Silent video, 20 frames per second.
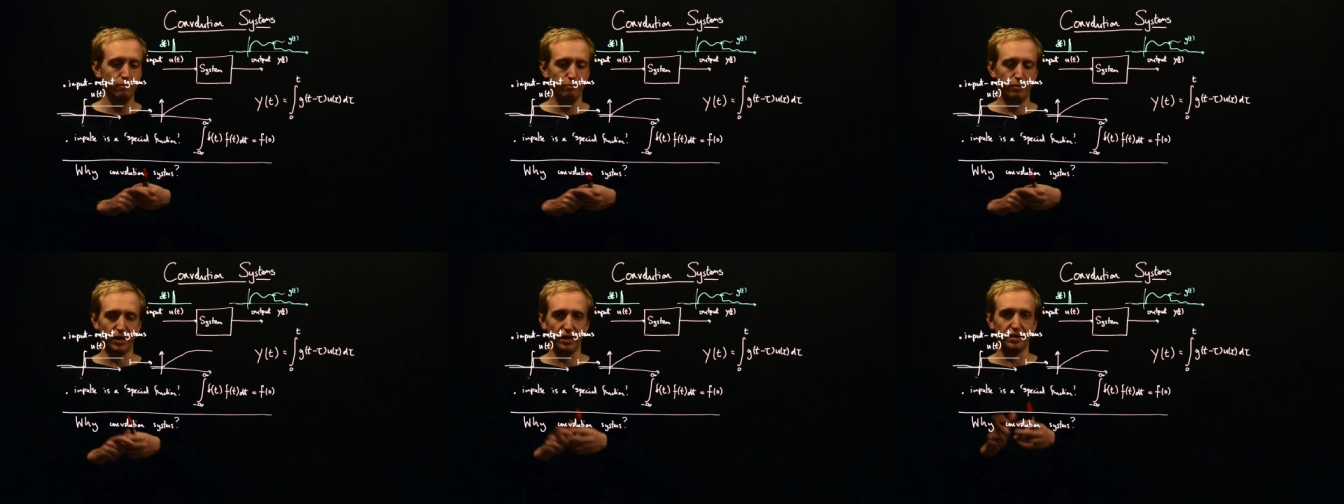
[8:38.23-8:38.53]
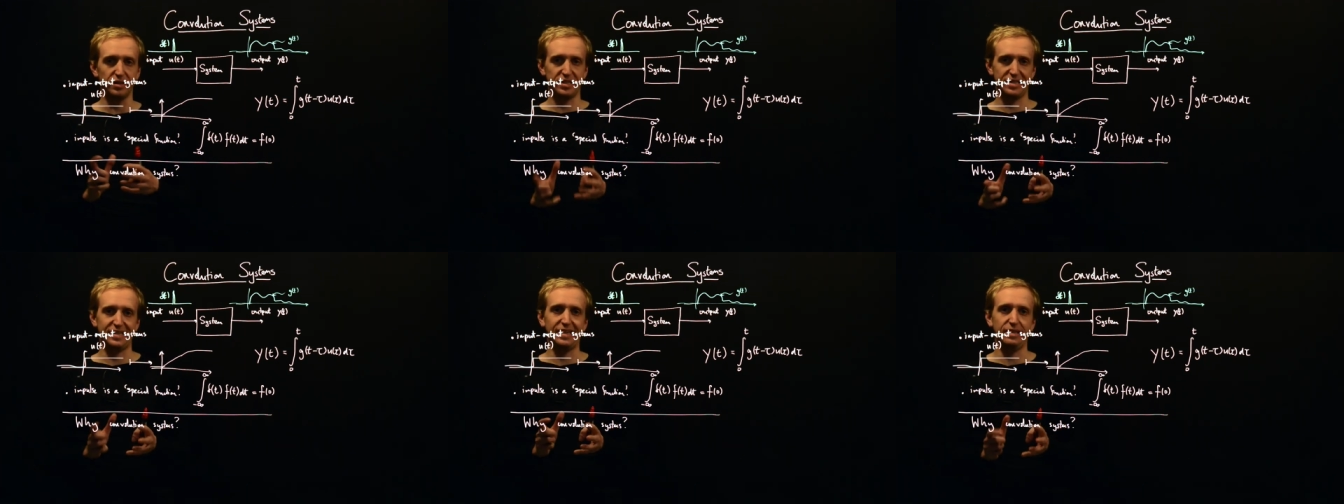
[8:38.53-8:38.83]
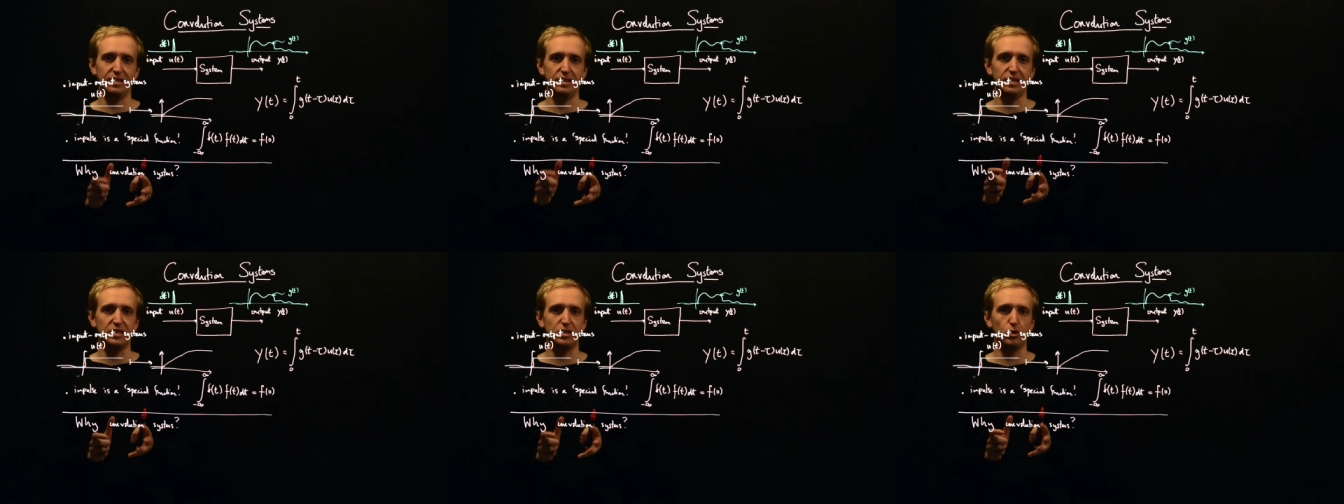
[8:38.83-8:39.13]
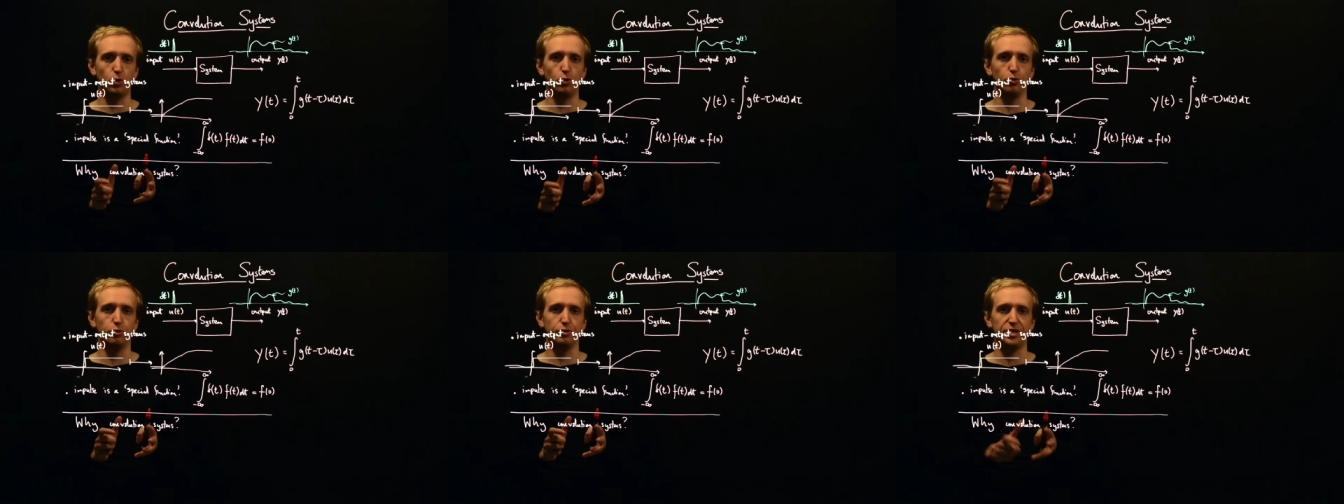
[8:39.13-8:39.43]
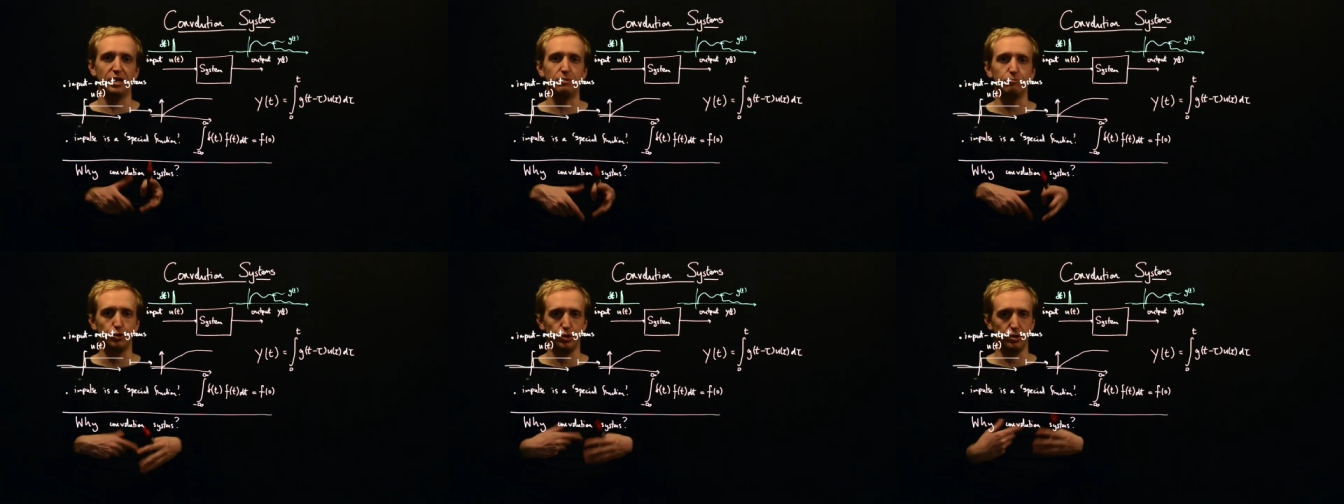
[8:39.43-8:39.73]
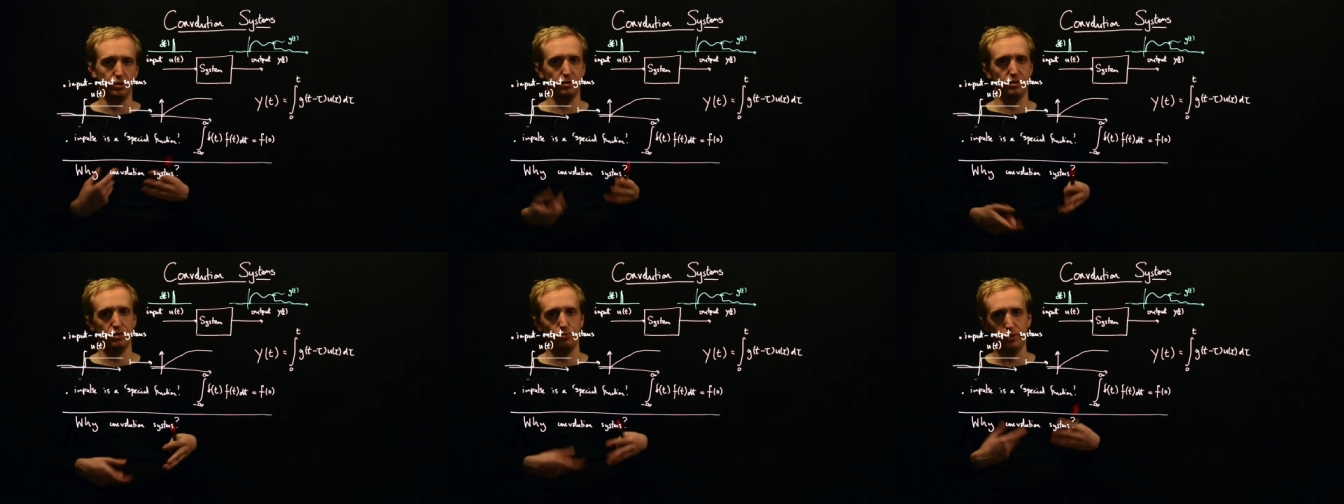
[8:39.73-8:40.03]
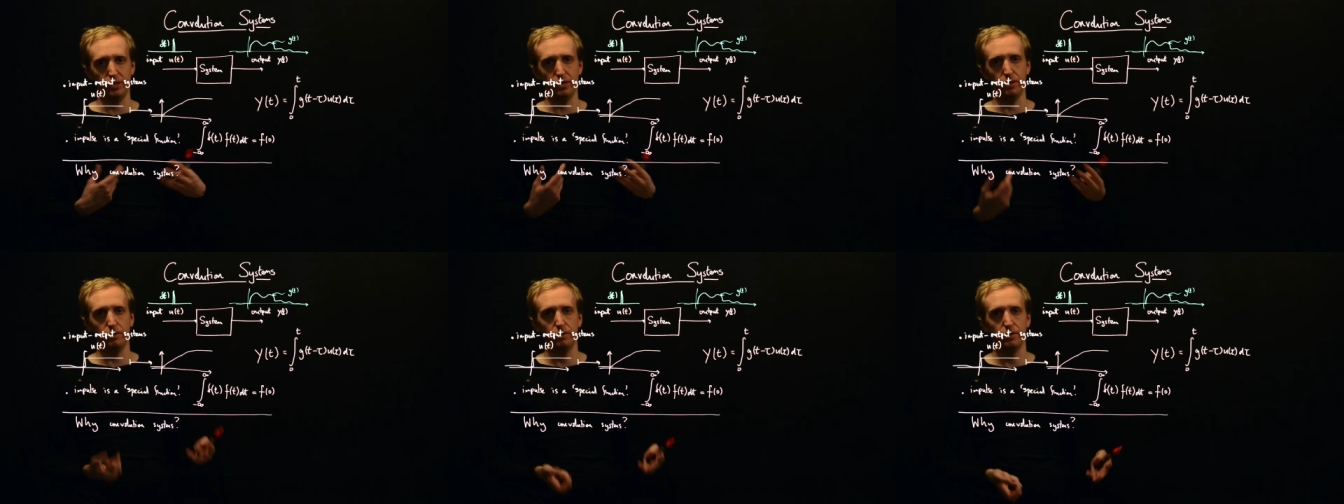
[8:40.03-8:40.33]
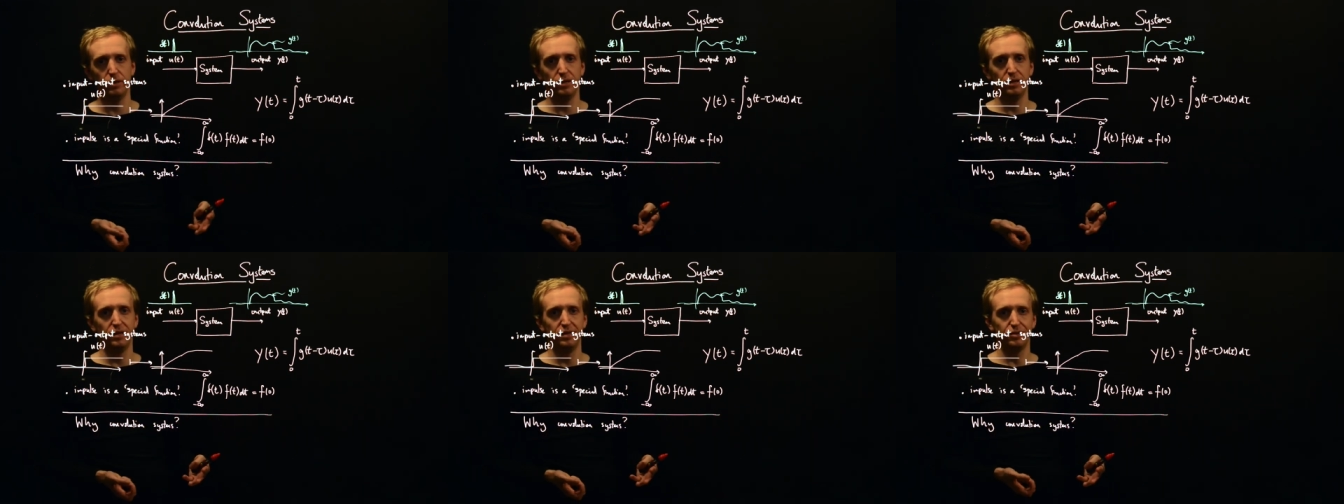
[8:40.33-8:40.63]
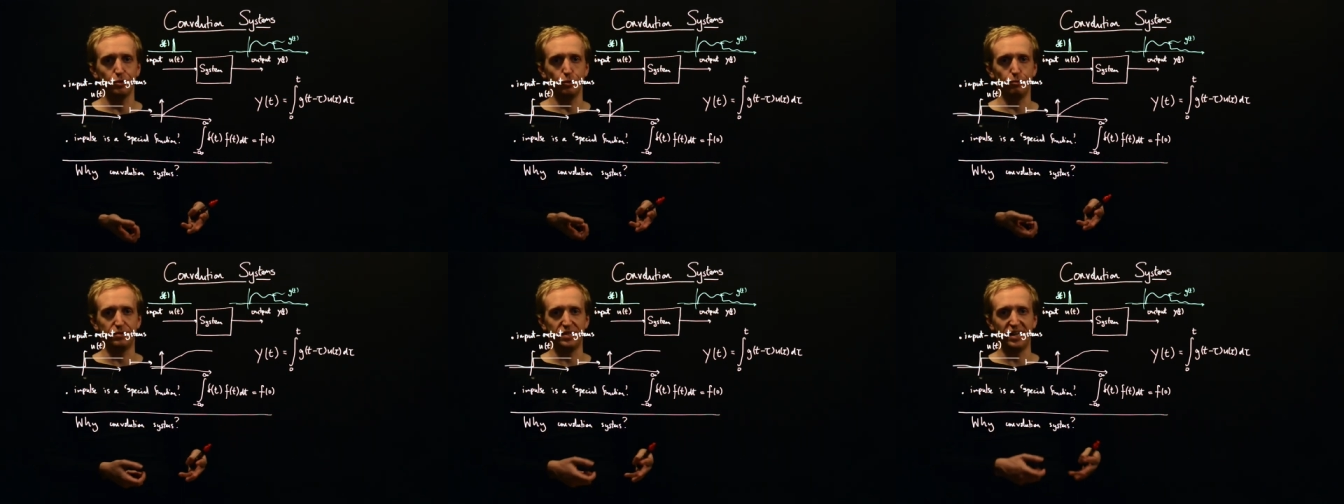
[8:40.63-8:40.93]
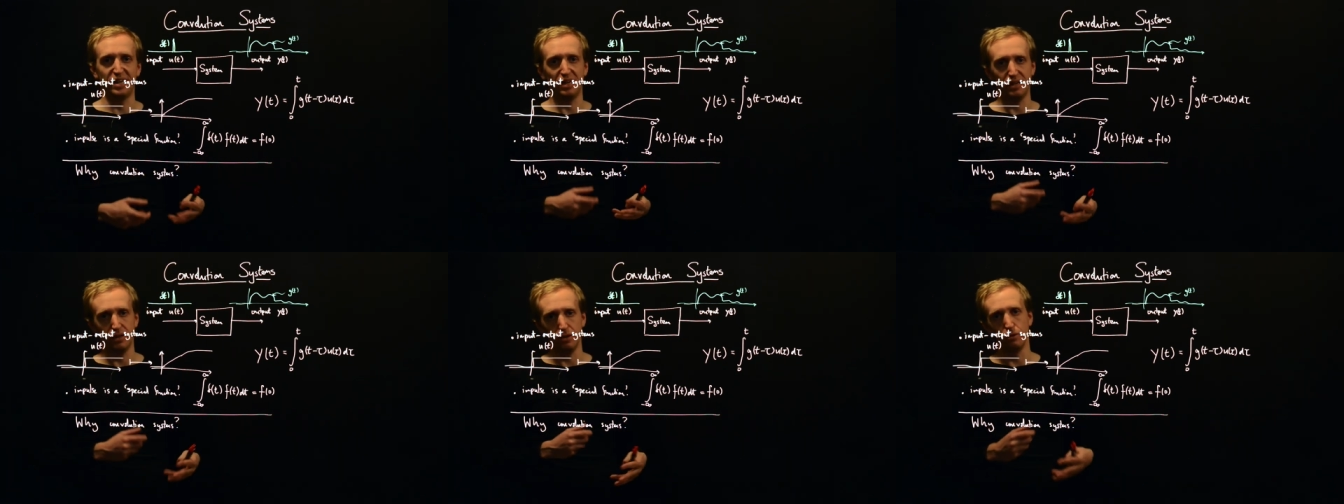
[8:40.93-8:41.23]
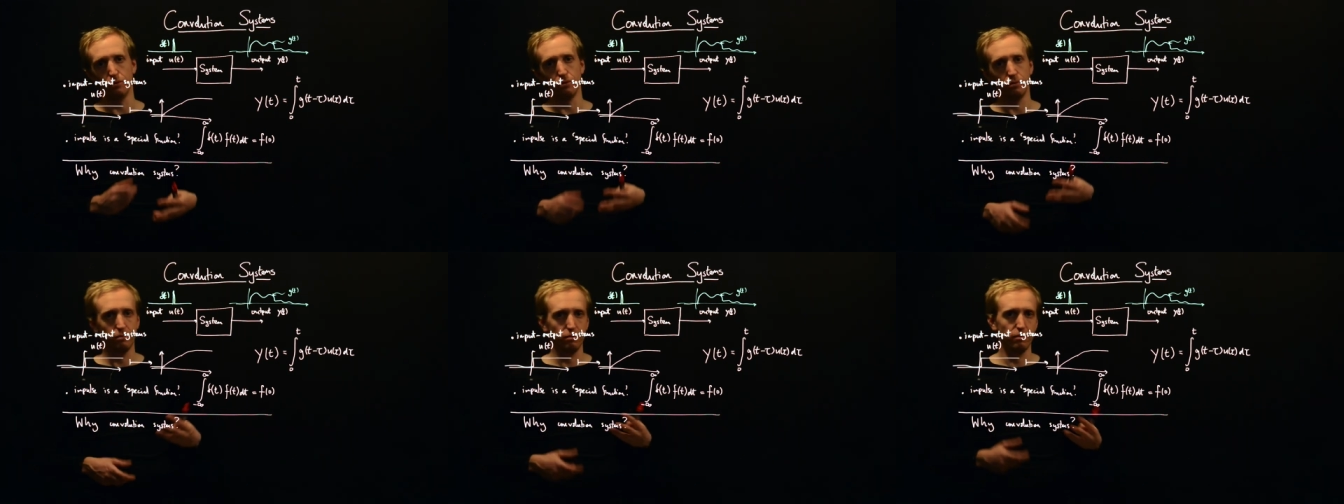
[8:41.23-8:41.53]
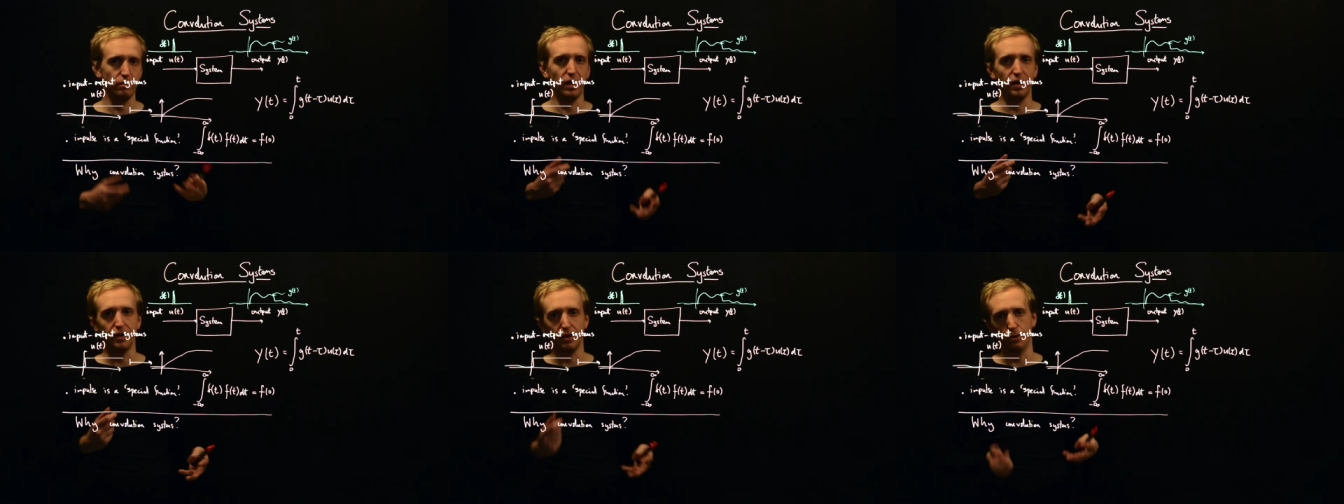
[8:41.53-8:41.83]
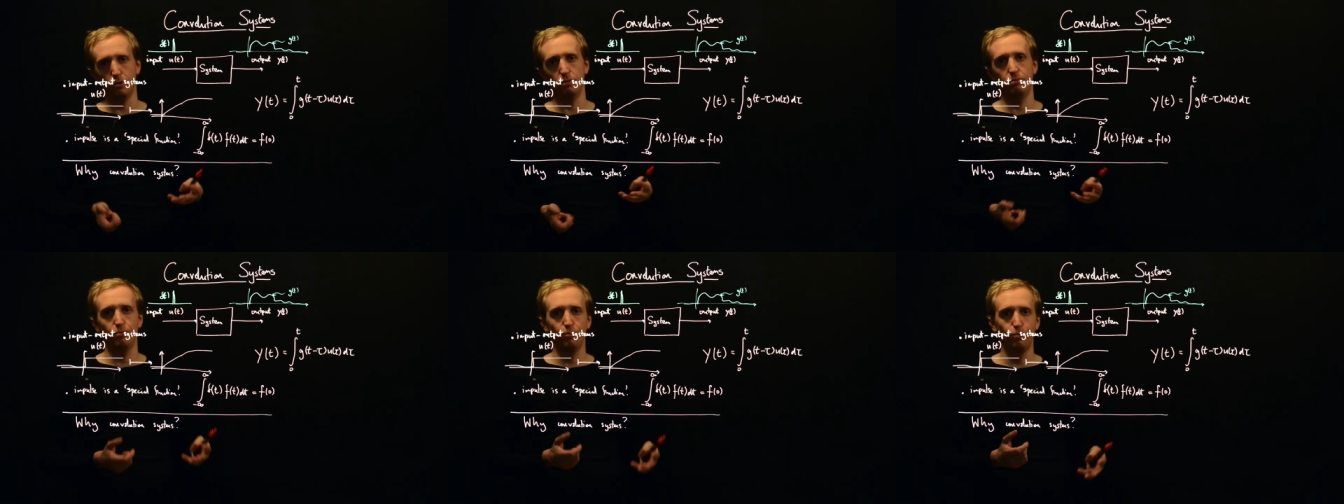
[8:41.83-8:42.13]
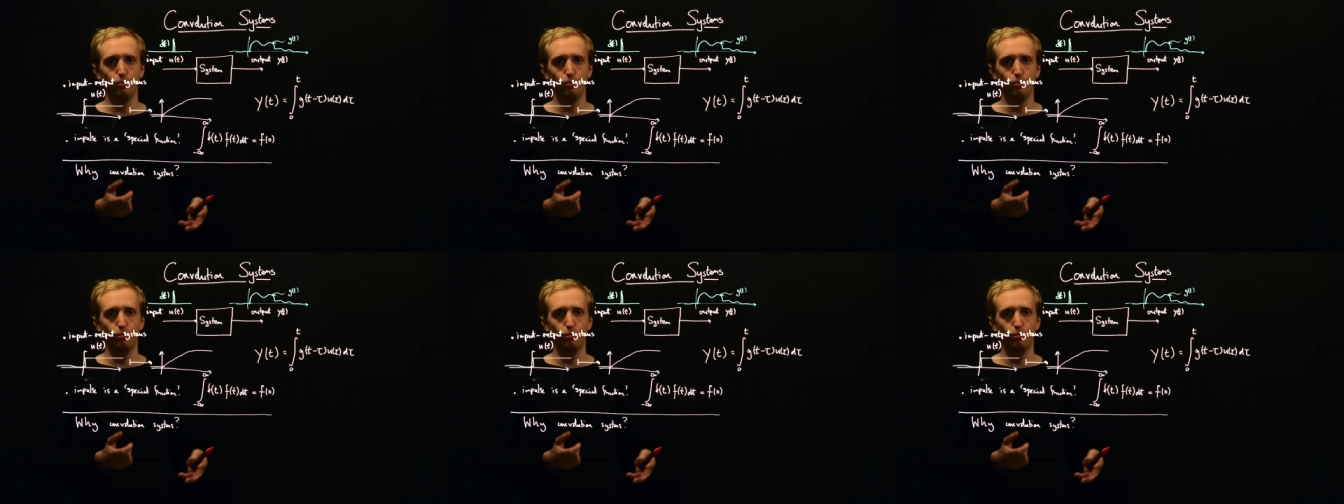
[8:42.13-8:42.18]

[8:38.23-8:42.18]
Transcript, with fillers: But understanding these core assumptions will sort of tell you under